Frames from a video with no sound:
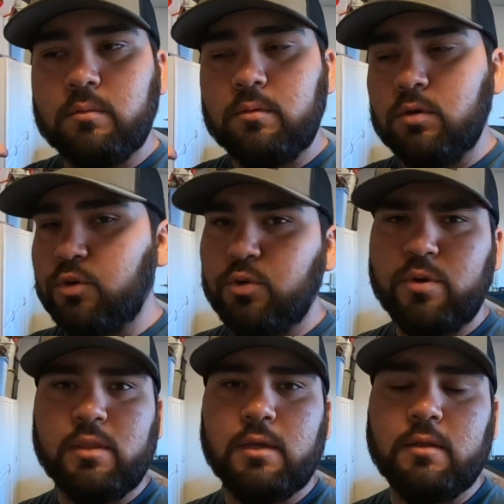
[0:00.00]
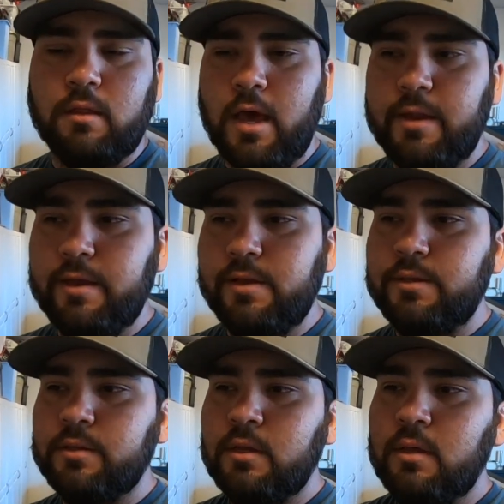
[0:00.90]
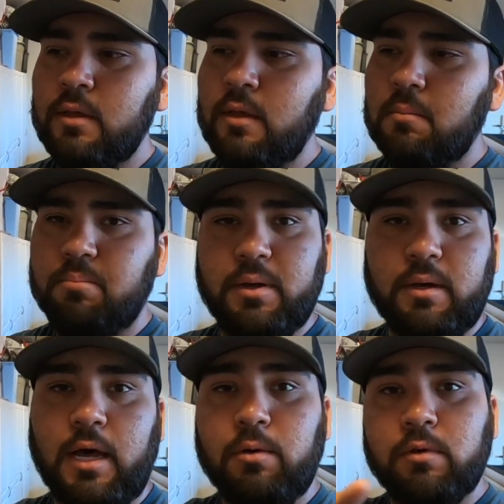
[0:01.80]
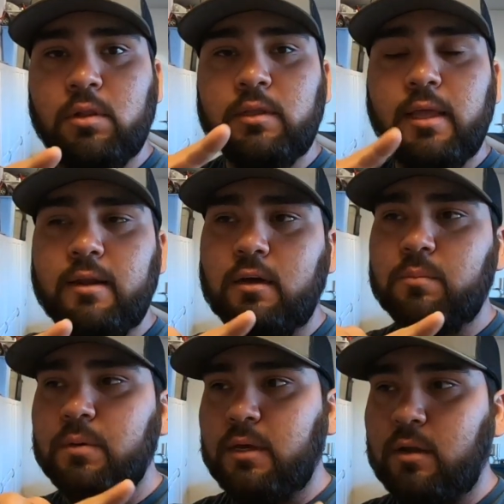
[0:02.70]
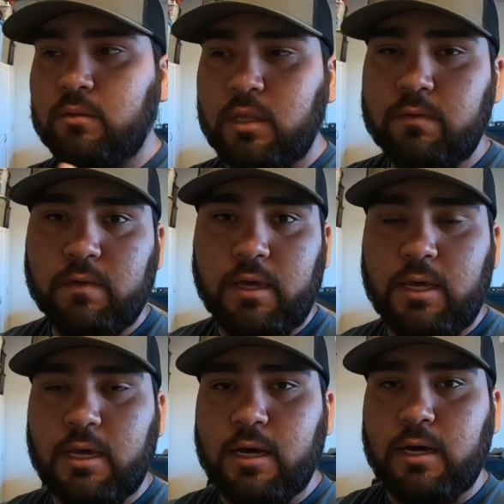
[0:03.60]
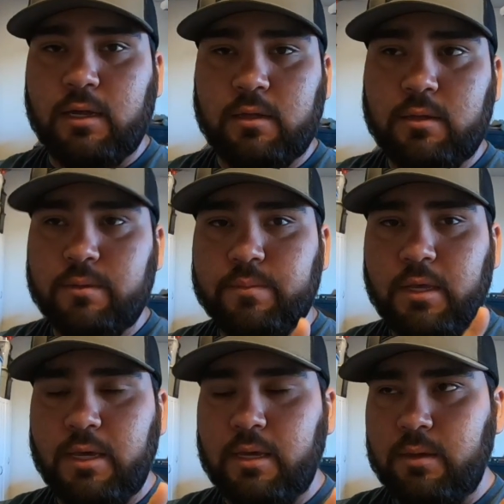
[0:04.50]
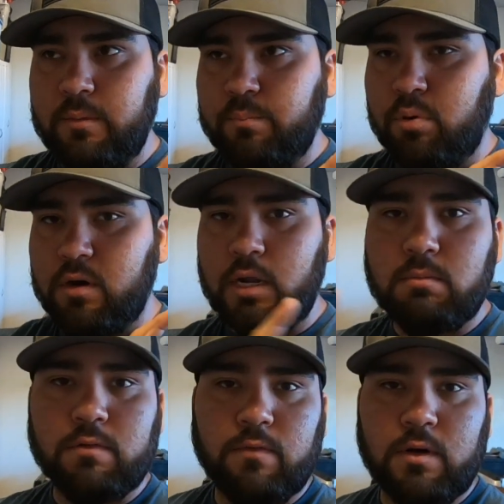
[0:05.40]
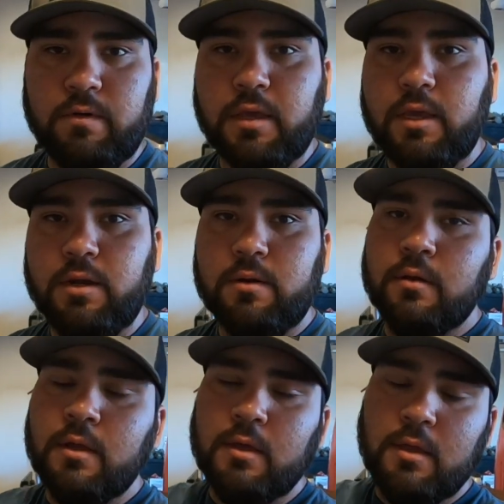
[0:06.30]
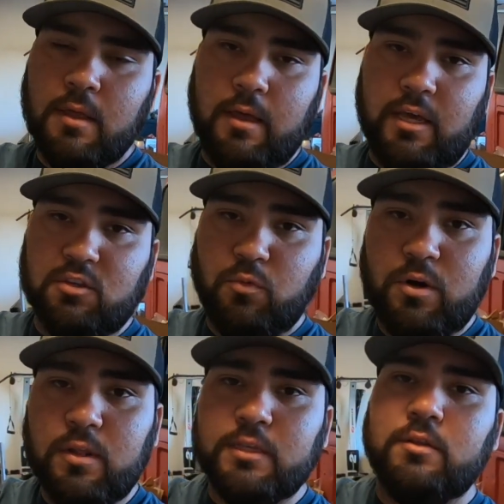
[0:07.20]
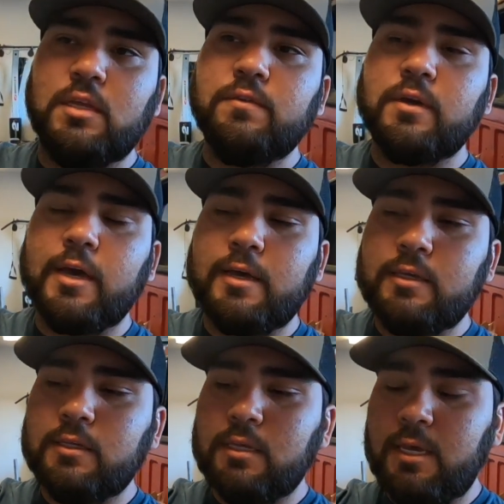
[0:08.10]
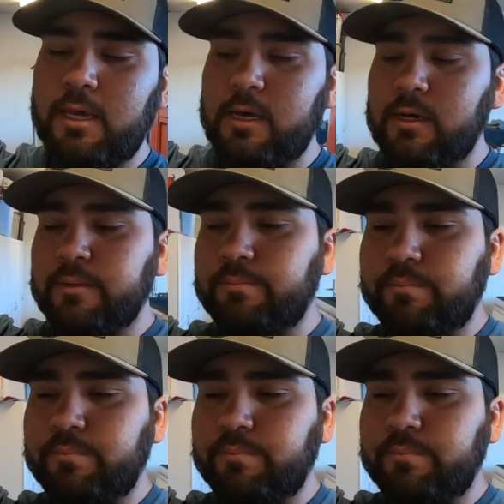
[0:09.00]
U-joint that is, but I will look that up and I'll leave a part number for it right here, as well as I'll leave you guys a